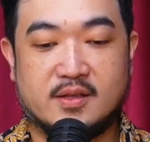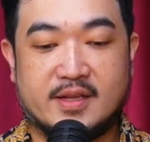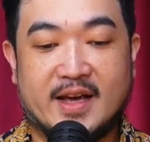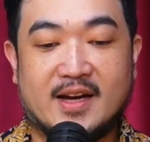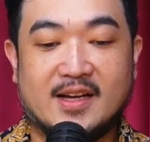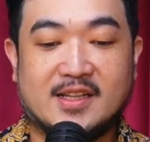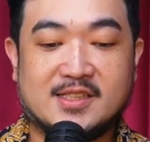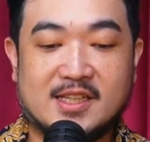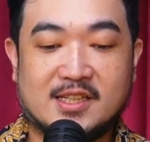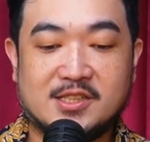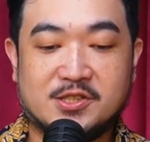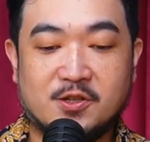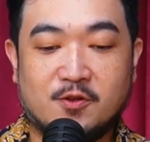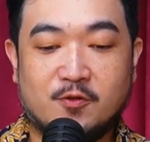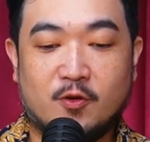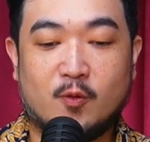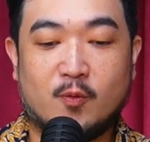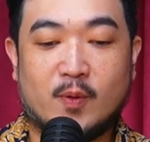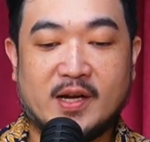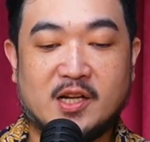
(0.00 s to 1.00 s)
They are
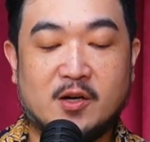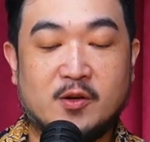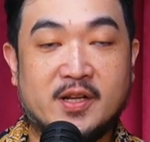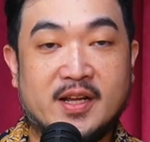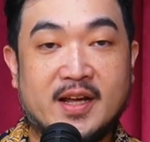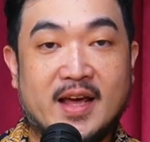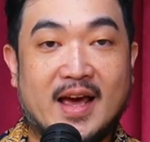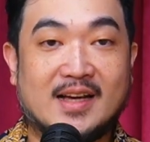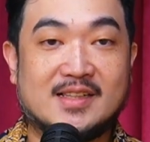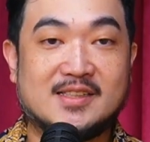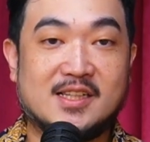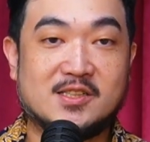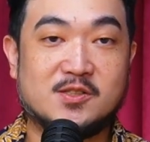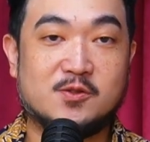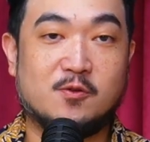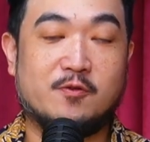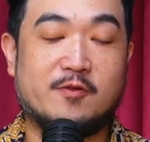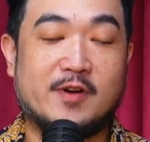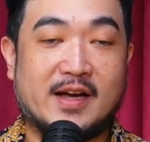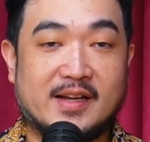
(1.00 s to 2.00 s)
essential for widening
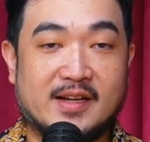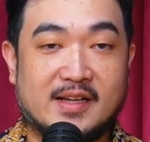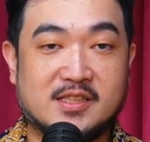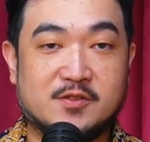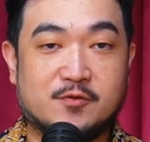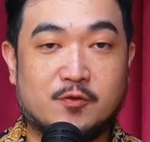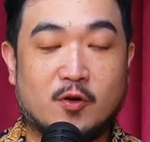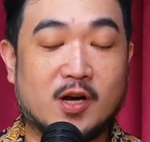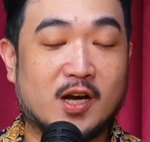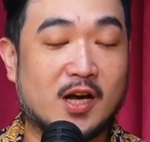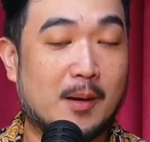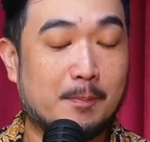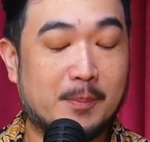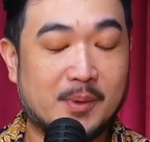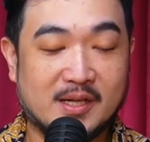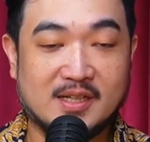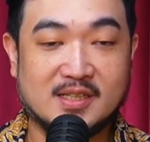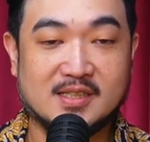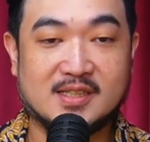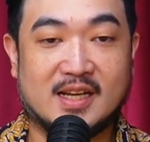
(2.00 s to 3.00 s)
access to finance for
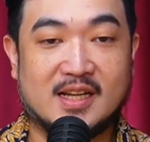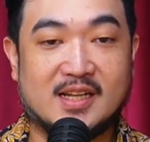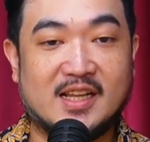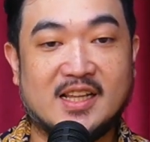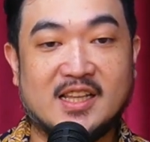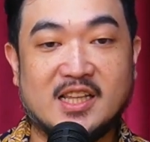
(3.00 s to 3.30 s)
companies and